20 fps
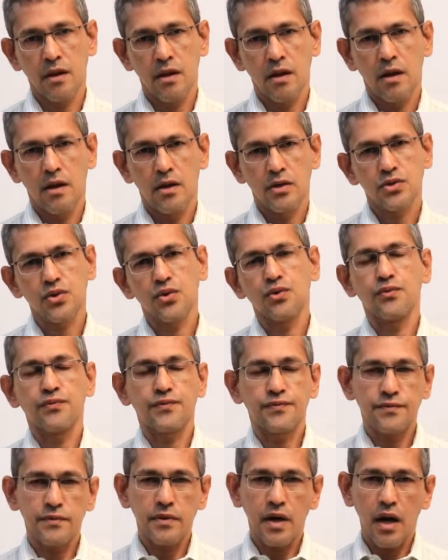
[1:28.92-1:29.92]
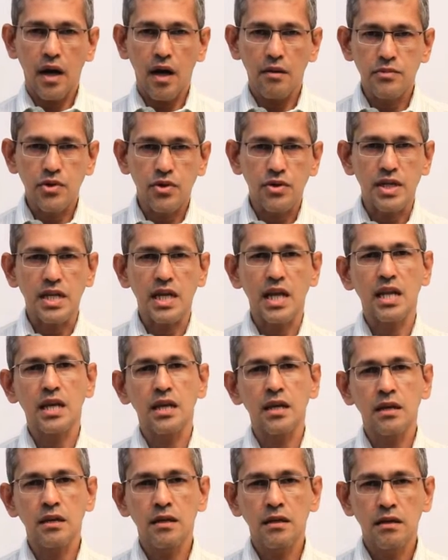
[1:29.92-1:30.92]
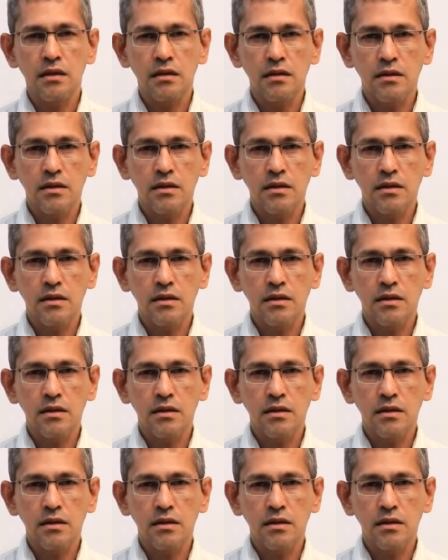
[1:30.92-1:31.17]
So I'm not really